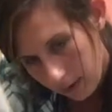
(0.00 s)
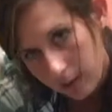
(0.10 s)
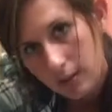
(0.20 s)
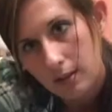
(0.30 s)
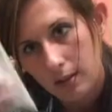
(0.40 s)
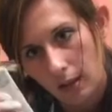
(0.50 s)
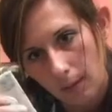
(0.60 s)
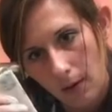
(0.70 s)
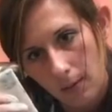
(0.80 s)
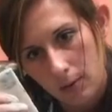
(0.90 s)
of
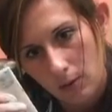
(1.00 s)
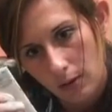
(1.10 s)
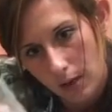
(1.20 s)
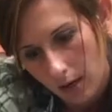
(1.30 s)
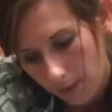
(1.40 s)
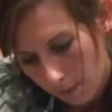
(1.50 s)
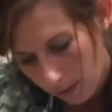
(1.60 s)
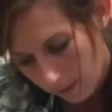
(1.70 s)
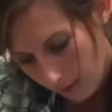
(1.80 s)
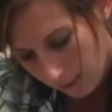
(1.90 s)
stick my rib tool in at a
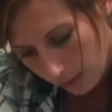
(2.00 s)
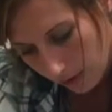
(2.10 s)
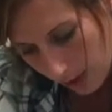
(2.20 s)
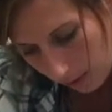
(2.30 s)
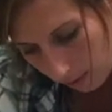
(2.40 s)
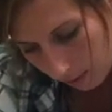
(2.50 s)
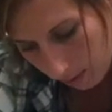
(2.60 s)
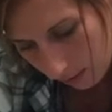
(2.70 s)
45 degree angle